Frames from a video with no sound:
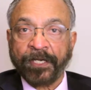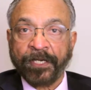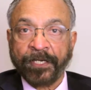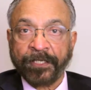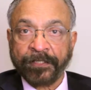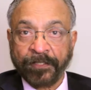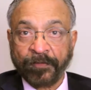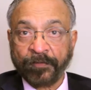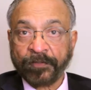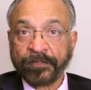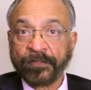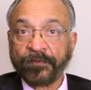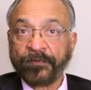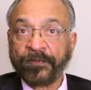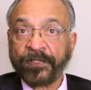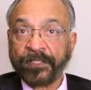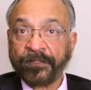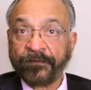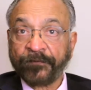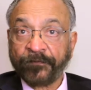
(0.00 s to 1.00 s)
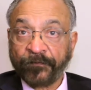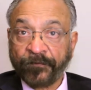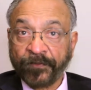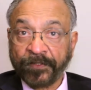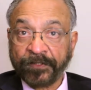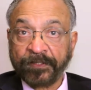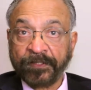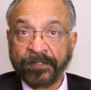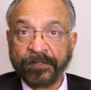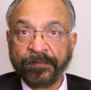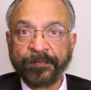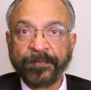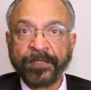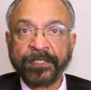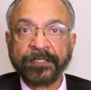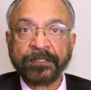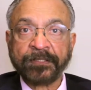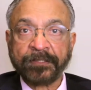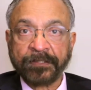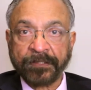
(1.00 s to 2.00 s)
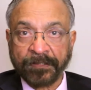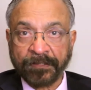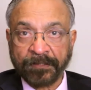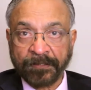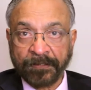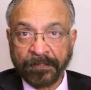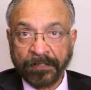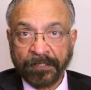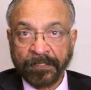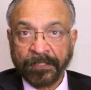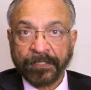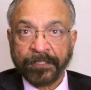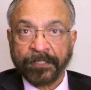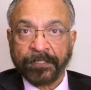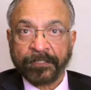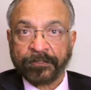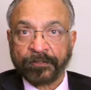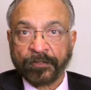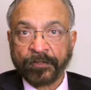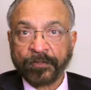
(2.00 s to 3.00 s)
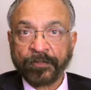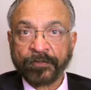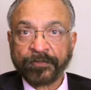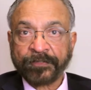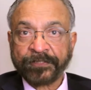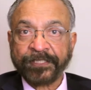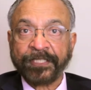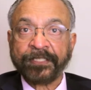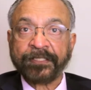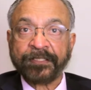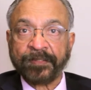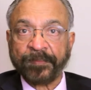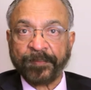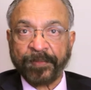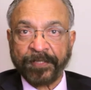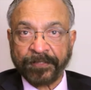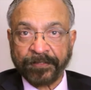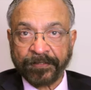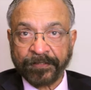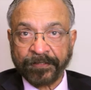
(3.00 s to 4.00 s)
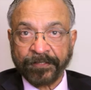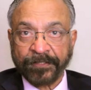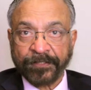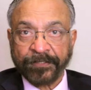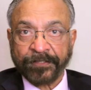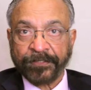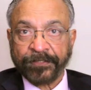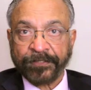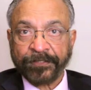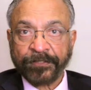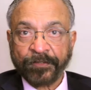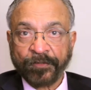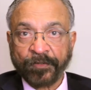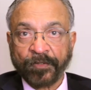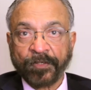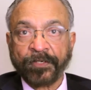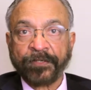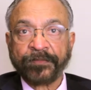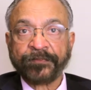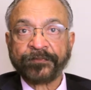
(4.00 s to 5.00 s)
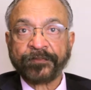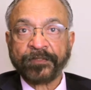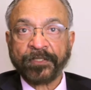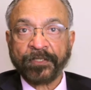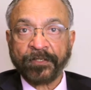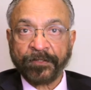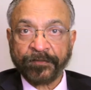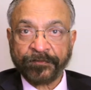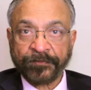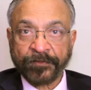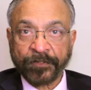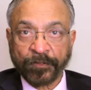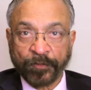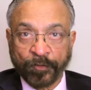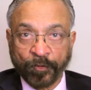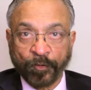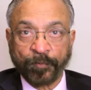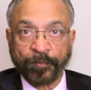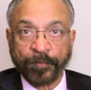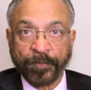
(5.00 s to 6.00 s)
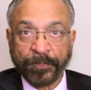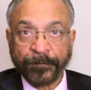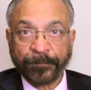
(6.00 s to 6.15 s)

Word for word: And that was a very fundamental sort of sentiment, you know, of, of the group.